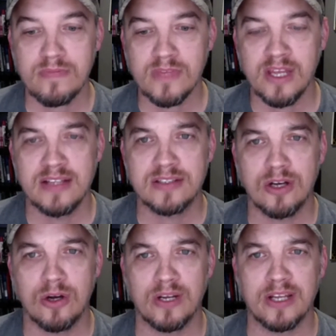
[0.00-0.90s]
And
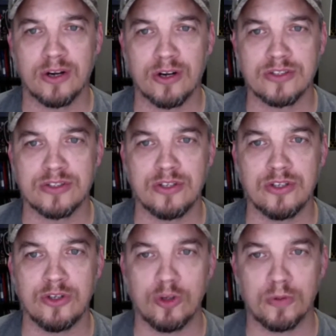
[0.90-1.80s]
so it hurts
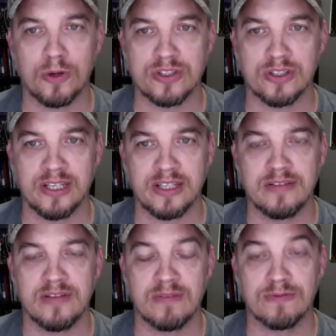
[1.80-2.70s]
you personally.
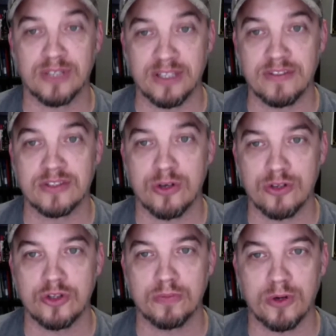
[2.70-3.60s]
Unforgiveness
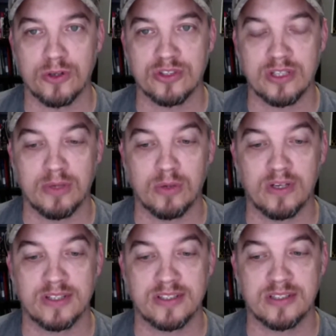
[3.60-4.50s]
hurts you personally. But
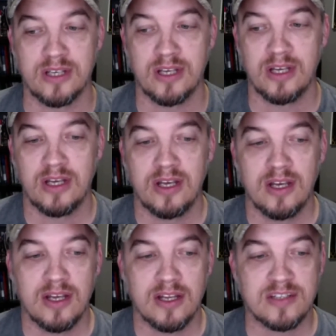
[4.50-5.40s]
what's,
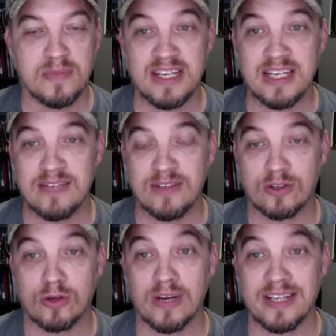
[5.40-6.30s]
to me, even
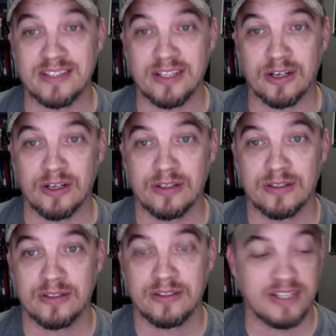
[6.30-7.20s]
crazier
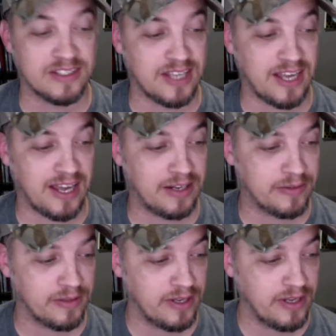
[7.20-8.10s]
is that
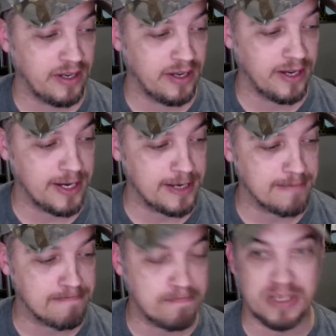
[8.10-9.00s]

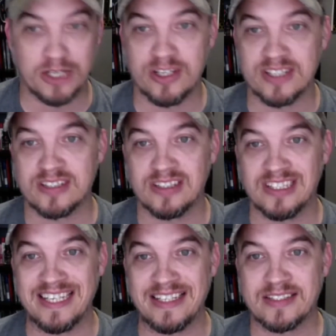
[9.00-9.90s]
bitterness
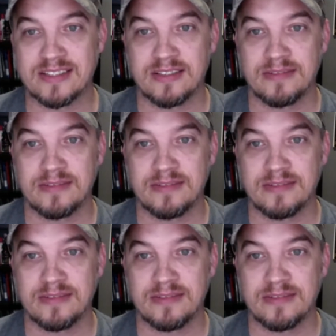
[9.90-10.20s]
leaks.